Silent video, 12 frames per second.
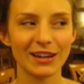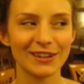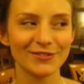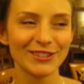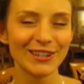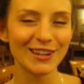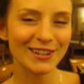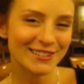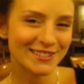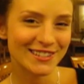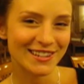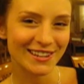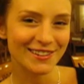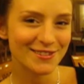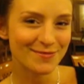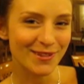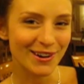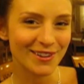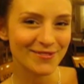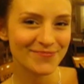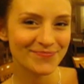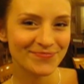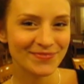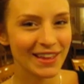I'll have lots to tell you tomorrow.
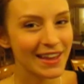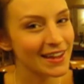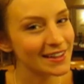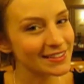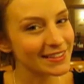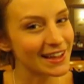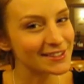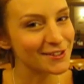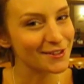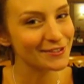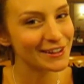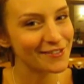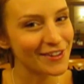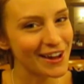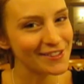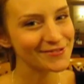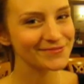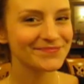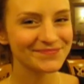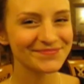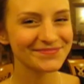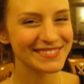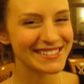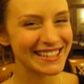And that's all for day 5.
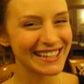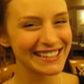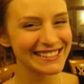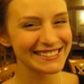See ya.